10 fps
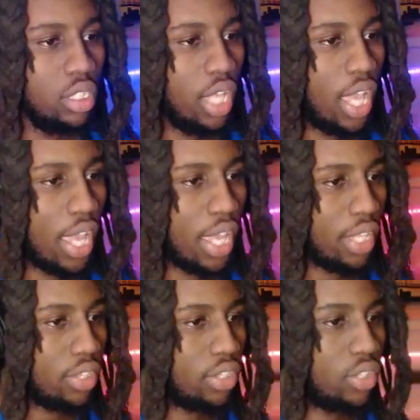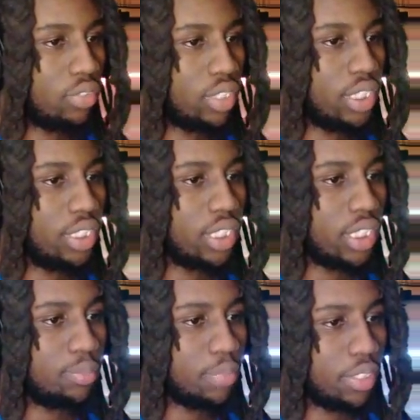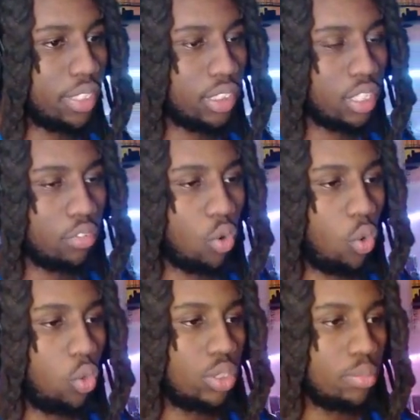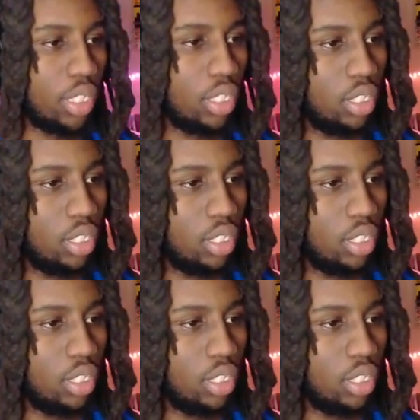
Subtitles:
and the release experience of her ultimate.